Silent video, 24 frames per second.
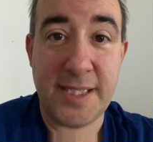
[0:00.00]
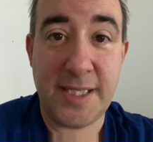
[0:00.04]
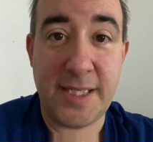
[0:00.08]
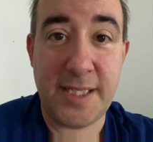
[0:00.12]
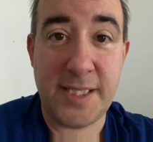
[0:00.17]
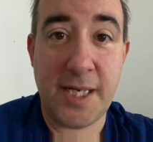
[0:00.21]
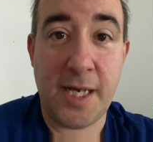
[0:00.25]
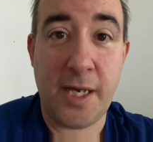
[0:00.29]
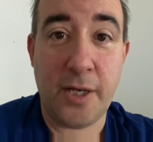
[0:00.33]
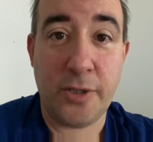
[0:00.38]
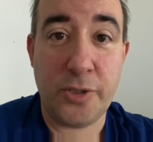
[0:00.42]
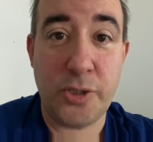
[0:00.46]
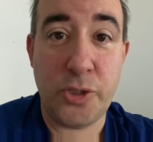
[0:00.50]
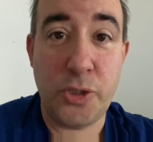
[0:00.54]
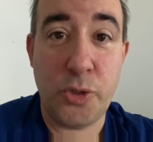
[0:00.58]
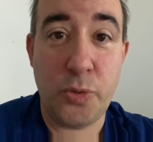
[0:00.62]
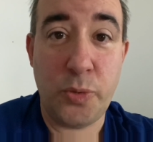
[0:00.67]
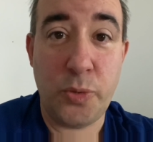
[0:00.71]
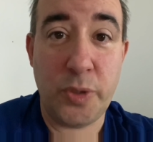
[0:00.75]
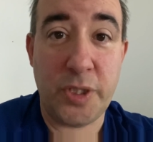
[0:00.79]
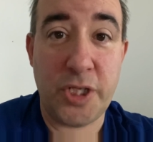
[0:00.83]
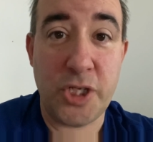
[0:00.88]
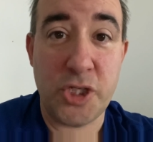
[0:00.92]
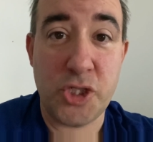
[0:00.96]
of Doctor Who
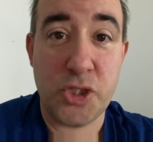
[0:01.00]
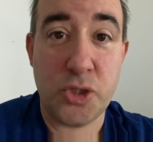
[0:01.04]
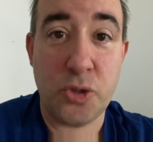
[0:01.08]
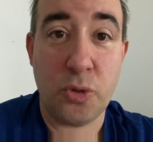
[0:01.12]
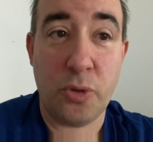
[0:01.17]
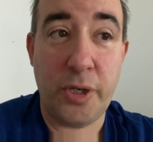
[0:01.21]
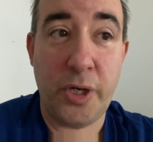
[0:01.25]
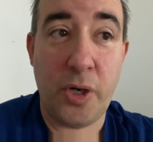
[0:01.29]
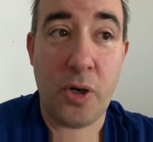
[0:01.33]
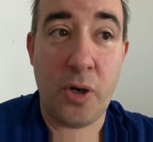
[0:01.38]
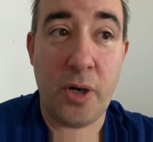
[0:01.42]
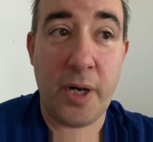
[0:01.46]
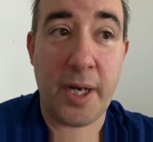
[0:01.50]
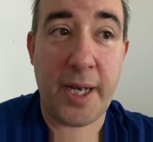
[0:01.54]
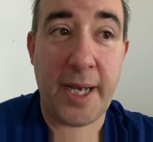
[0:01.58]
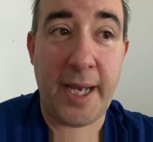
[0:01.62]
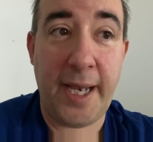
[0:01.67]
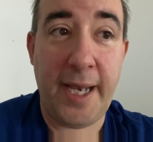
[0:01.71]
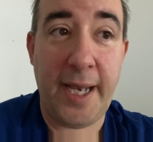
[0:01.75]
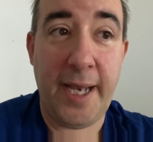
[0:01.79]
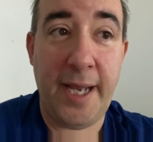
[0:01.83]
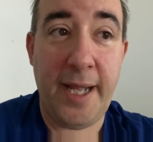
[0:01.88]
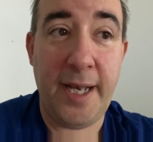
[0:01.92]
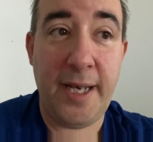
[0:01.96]
with this story arc,
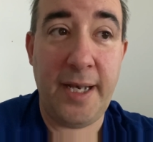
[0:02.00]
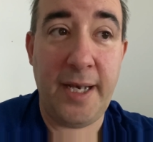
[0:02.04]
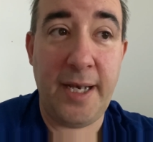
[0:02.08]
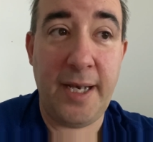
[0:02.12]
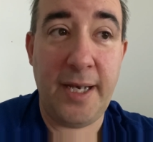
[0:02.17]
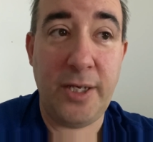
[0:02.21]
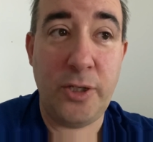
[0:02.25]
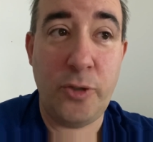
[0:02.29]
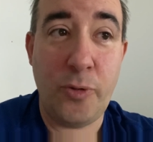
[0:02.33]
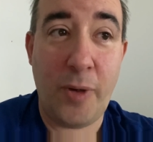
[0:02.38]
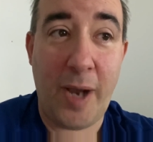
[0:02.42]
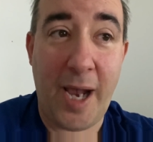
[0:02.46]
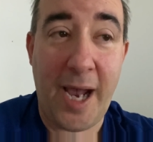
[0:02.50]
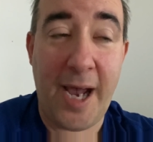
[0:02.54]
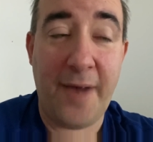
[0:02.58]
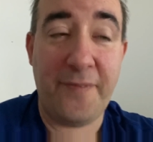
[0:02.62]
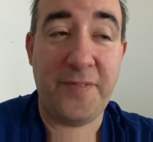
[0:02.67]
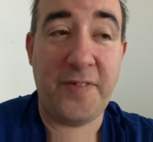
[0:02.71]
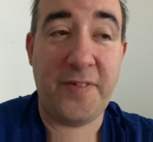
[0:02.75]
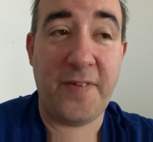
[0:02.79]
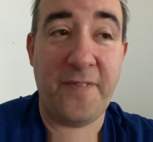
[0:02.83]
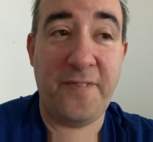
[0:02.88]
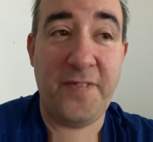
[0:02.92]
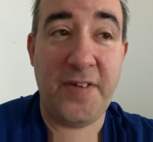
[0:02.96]
and you have
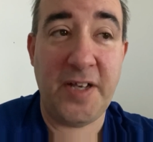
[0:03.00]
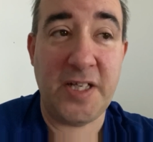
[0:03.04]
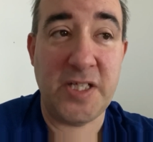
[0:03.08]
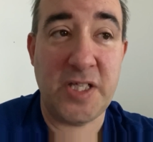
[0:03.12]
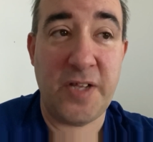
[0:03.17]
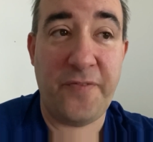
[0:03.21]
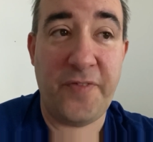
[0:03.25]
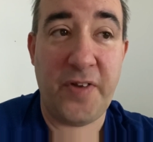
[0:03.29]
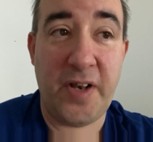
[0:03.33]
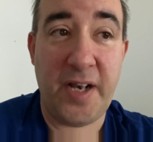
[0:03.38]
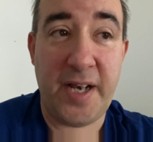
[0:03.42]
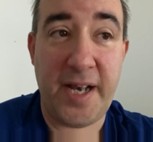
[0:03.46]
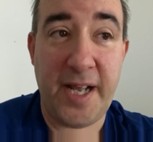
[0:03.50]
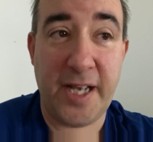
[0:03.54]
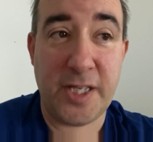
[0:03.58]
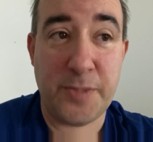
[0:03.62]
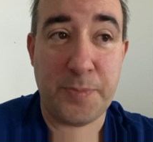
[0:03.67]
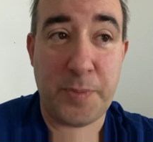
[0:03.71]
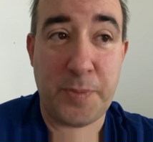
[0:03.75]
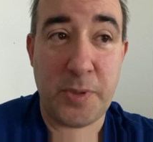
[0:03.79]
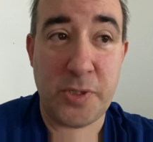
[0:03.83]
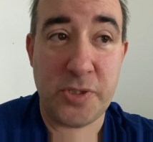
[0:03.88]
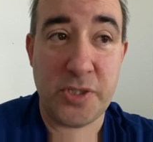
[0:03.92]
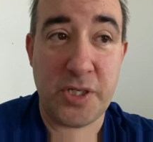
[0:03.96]
to fix it for the next
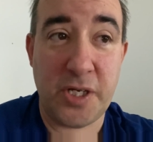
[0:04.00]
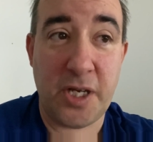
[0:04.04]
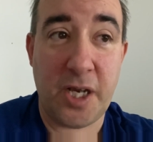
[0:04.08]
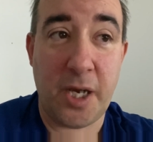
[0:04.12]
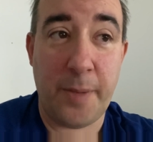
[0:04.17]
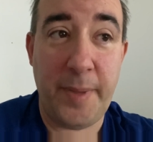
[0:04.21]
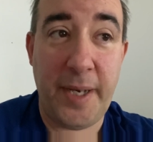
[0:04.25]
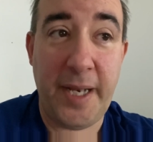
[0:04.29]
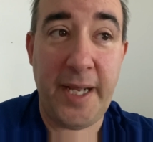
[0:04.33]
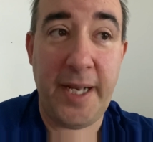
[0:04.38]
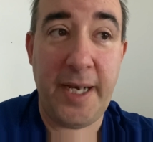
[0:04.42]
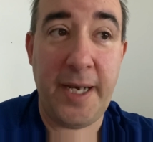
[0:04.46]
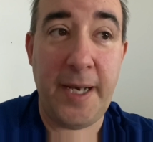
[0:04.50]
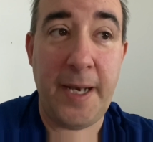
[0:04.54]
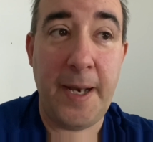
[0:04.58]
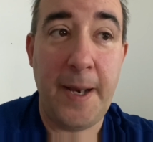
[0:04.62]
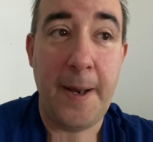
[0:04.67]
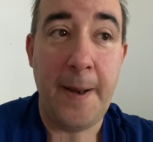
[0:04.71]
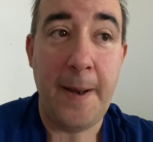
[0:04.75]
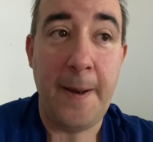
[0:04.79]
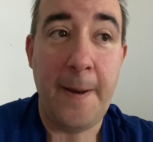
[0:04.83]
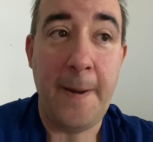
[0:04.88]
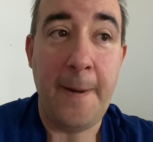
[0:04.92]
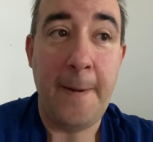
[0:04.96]
person coming in.
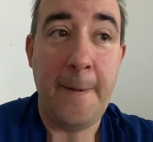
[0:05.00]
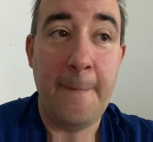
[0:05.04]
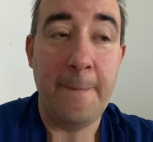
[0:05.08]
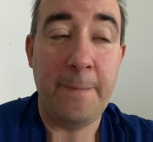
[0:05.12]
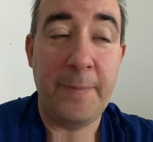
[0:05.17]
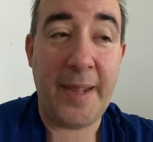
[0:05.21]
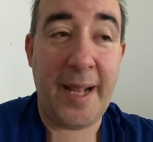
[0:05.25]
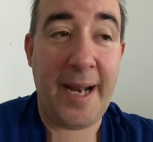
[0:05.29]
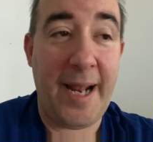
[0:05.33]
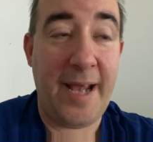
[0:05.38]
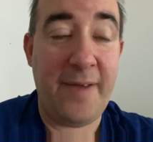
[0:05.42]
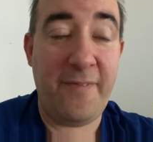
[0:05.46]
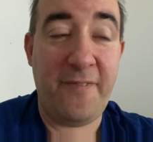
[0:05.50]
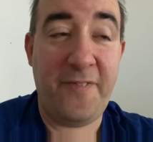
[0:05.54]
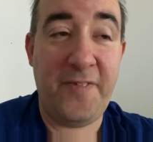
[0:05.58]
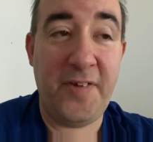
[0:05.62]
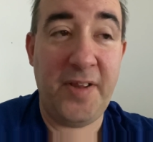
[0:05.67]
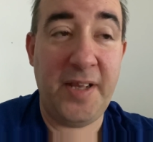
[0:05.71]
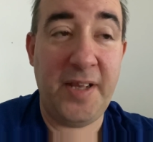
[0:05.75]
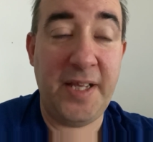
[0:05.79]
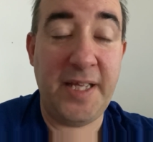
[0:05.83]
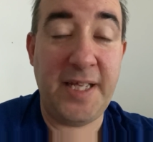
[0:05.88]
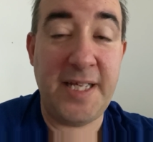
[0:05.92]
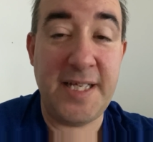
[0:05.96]
And I have a
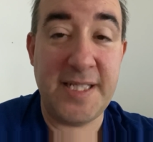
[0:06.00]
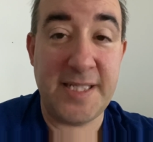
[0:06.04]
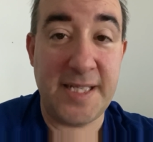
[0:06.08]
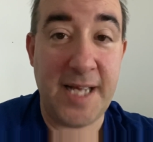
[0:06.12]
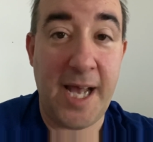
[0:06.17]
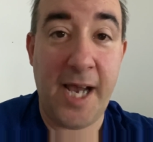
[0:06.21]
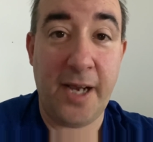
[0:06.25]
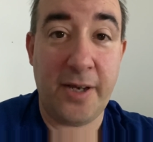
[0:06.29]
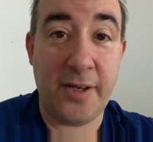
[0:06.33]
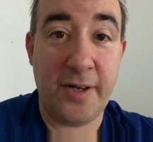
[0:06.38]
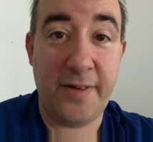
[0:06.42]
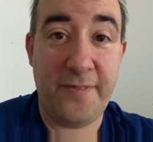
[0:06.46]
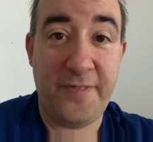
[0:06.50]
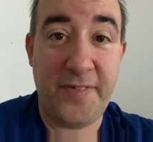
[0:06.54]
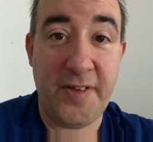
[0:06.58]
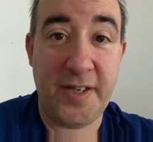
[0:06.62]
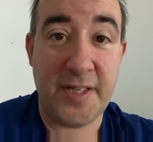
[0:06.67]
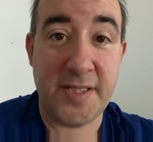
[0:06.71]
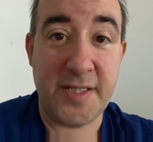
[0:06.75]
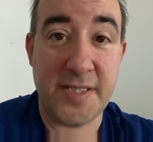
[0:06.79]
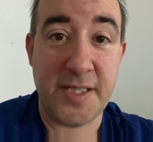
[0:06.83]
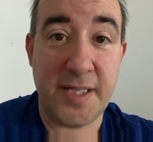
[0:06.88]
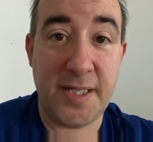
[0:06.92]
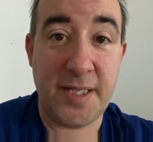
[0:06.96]
feeling he's not going to
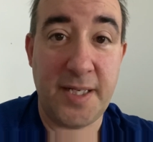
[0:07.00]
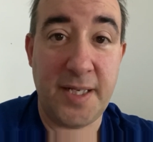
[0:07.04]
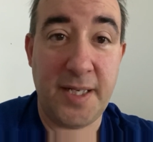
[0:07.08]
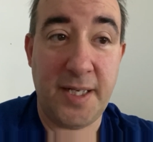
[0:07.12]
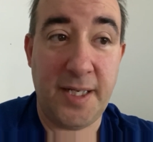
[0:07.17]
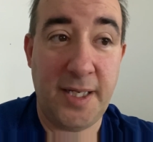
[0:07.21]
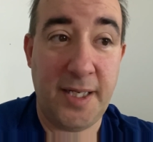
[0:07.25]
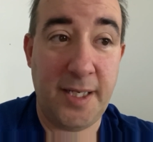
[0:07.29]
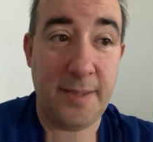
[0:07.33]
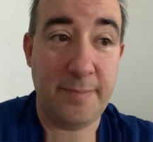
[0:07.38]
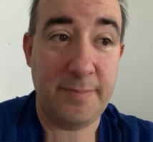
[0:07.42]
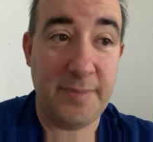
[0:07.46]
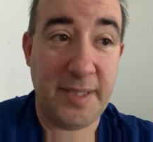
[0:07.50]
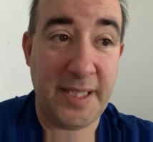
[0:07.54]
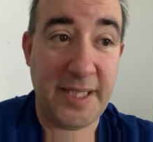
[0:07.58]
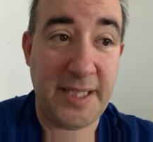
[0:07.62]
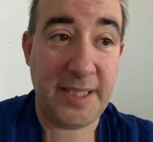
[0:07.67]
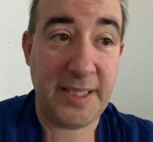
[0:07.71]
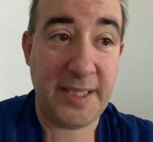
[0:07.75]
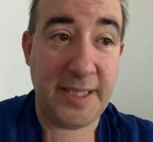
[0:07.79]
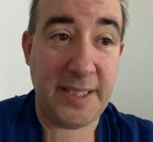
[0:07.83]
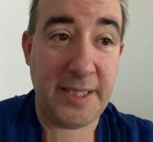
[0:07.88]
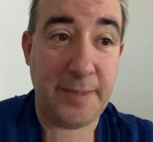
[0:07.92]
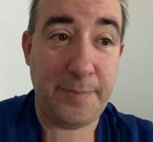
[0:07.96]
fix it um,
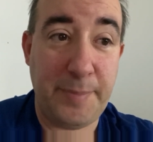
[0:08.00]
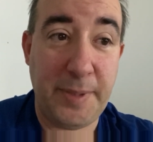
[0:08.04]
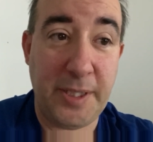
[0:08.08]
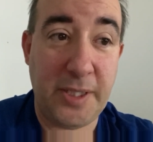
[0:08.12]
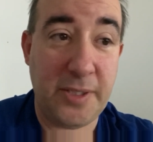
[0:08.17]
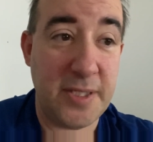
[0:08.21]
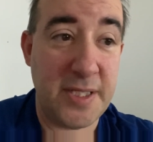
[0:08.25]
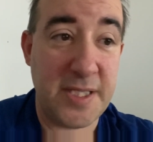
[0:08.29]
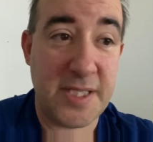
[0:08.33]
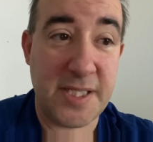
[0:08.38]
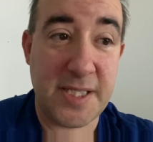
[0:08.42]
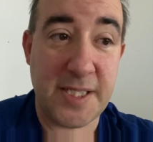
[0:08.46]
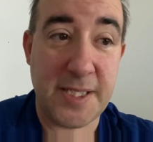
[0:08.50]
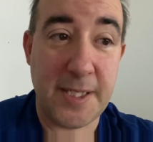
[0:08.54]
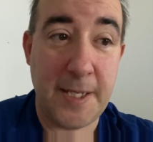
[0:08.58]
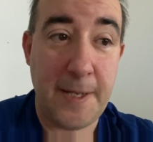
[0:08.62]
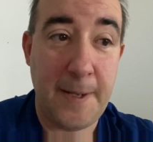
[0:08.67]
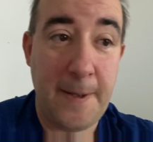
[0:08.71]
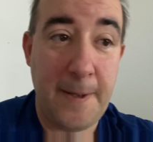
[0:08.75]
lately because,